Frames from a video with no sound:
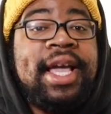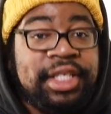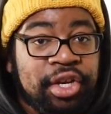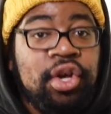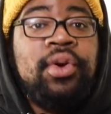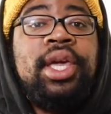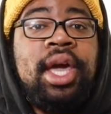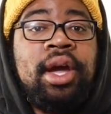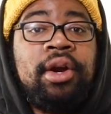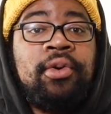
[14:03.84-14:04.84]
It's a new
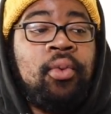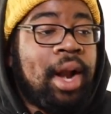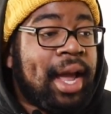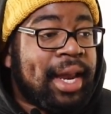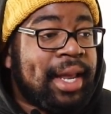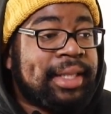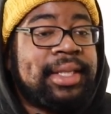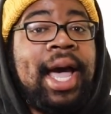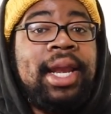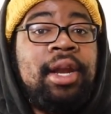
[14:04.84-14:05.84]
year. We're not getting
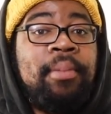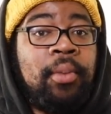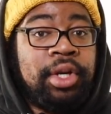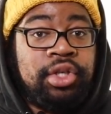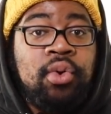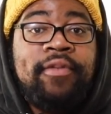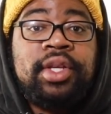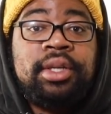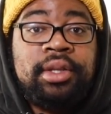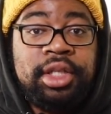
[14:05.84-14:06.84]
excited, but we do have
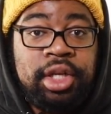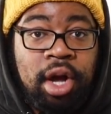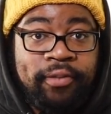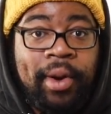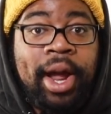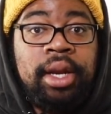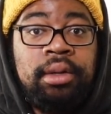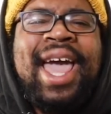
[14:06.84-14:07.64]
to start this shit off right.